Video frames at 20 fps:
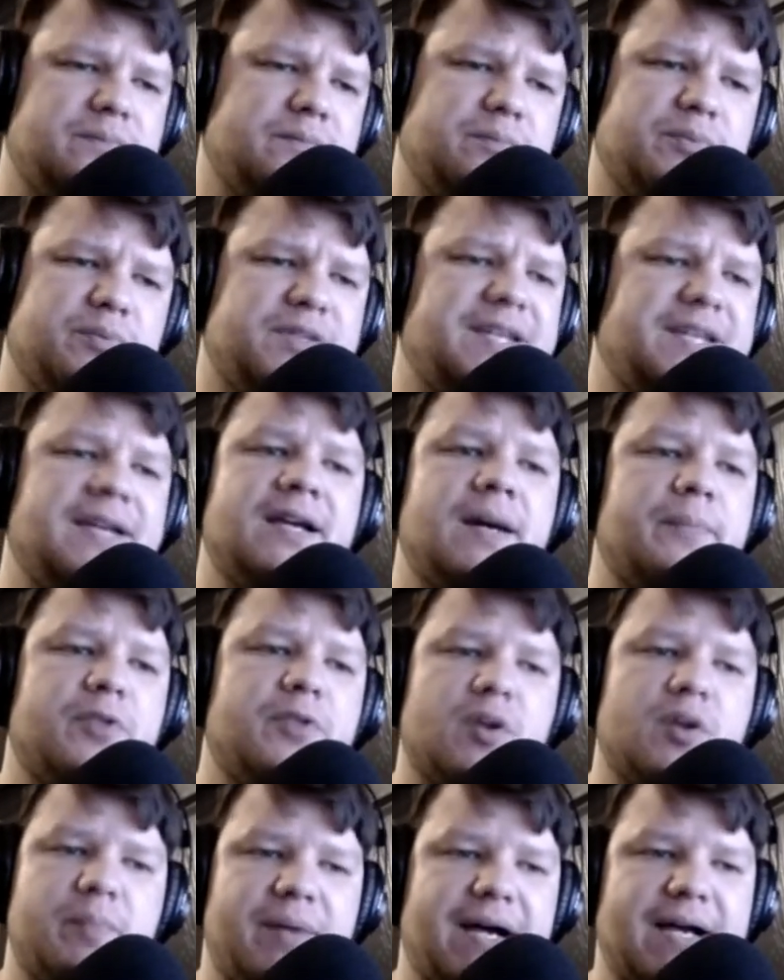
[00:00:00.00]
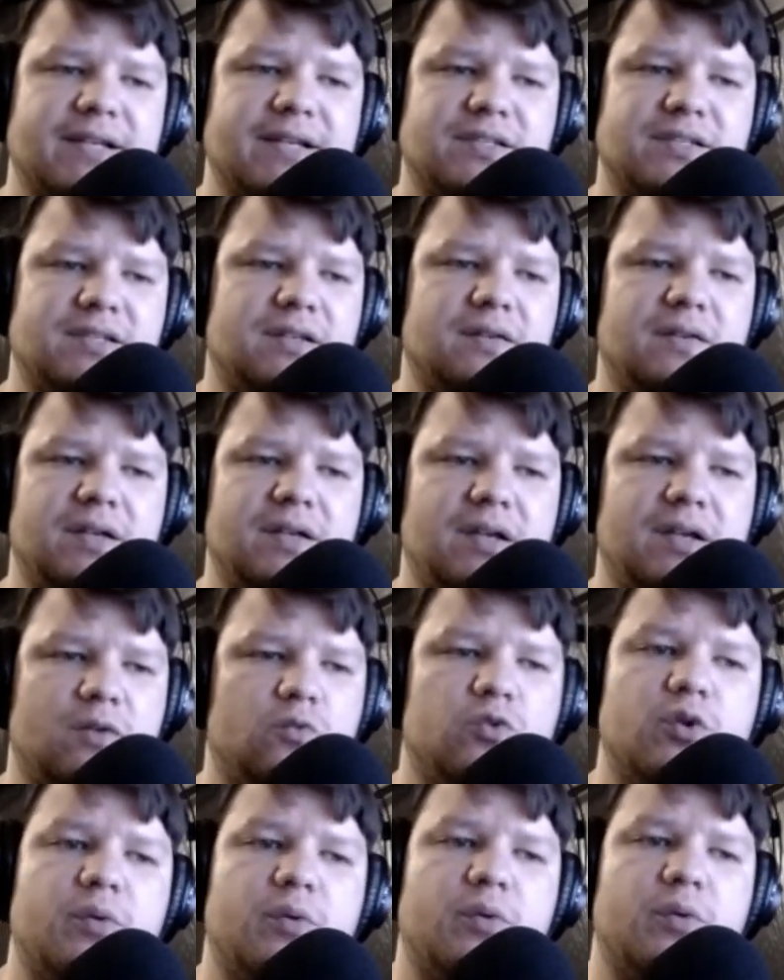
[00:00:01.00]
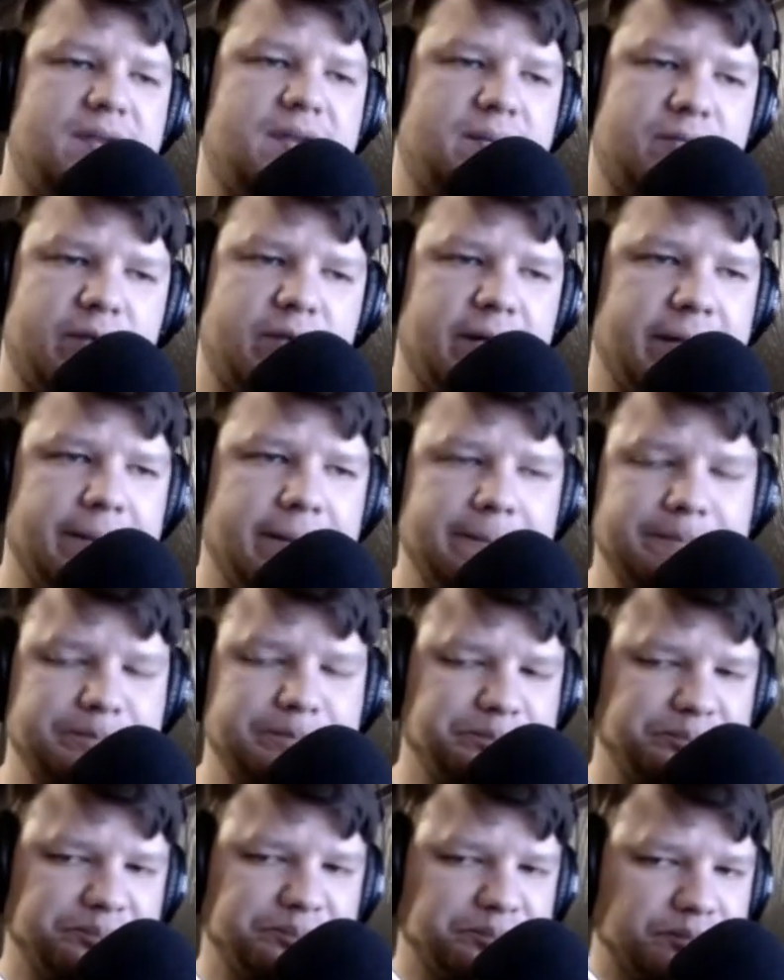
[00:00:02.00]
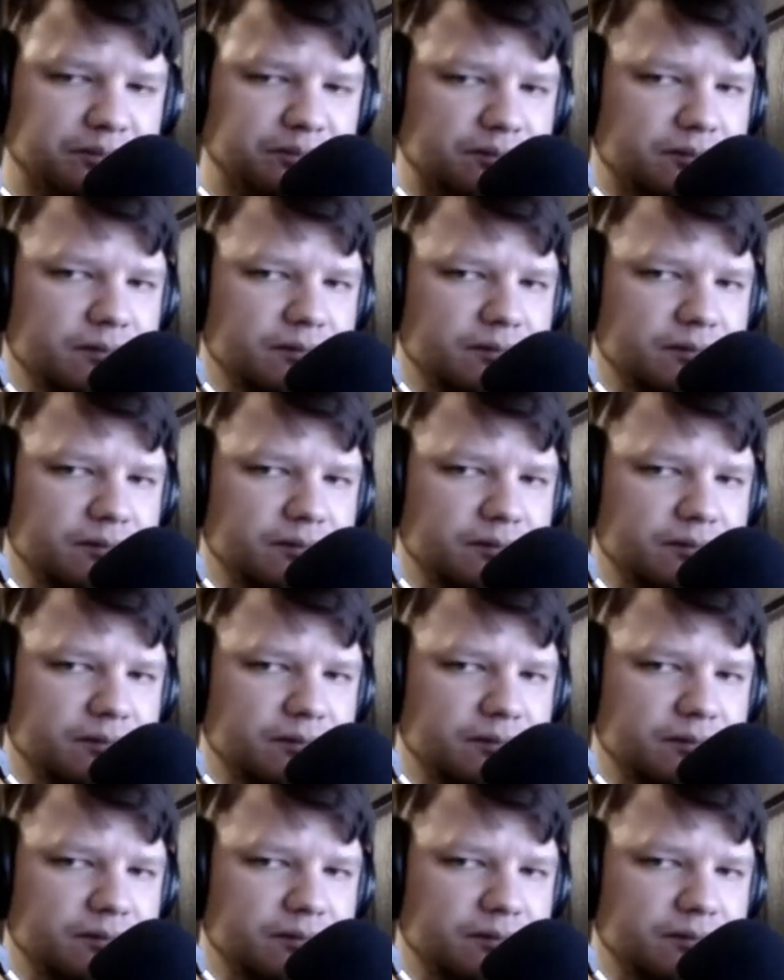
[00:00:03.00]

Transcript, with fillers: dig up their past and, and ruin them, right? Yeah